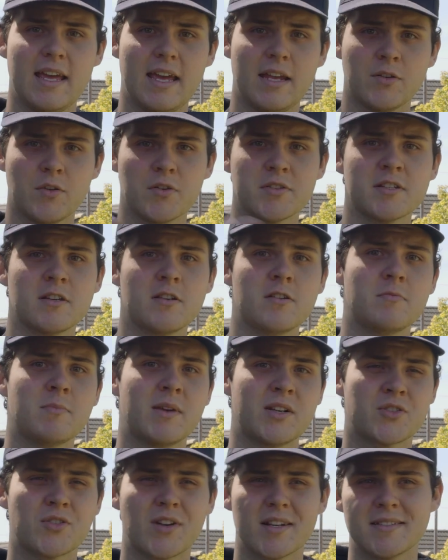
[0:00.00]
and also my
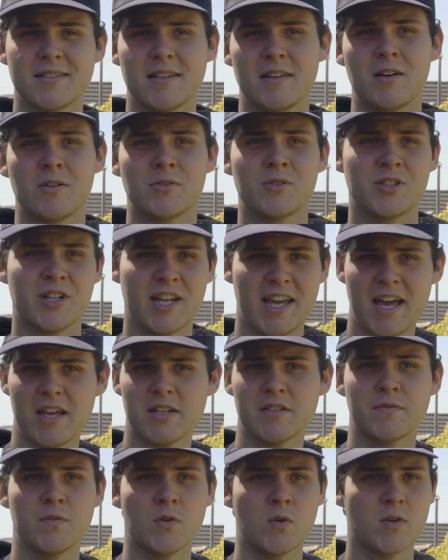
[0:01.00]
trusty old
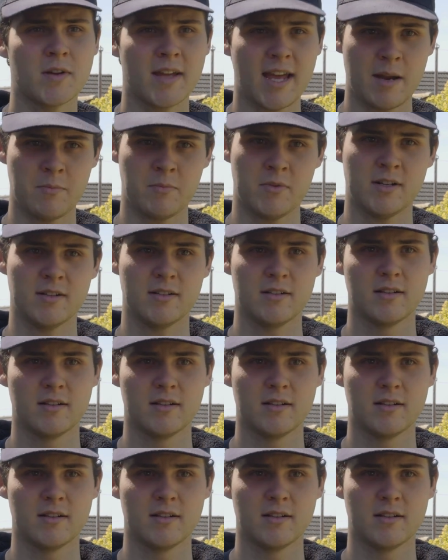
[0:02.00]
GH4 camera.